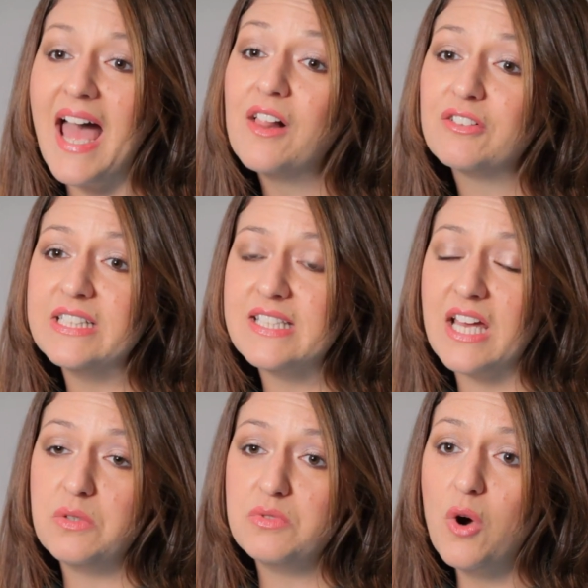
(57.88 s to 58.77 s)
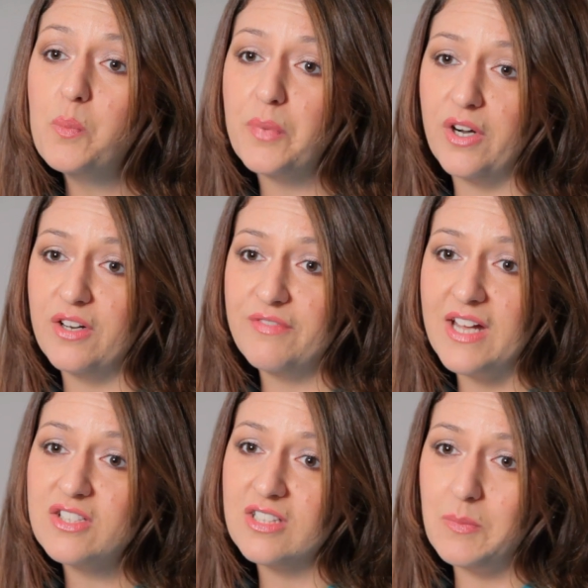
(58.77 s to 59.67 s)
calories that you don't burn
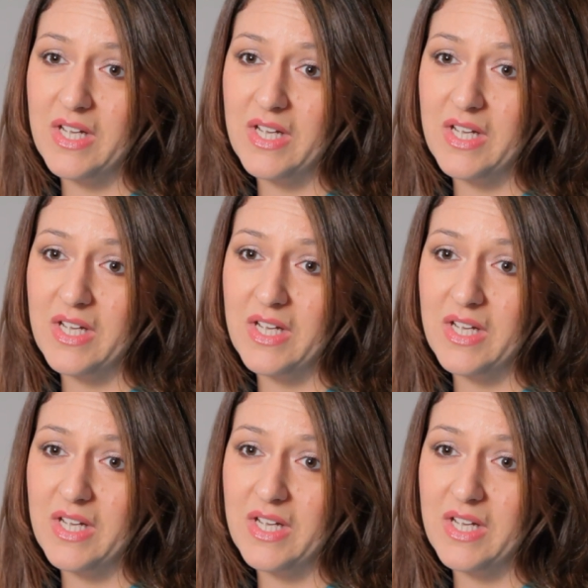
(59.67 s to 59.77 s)
eventually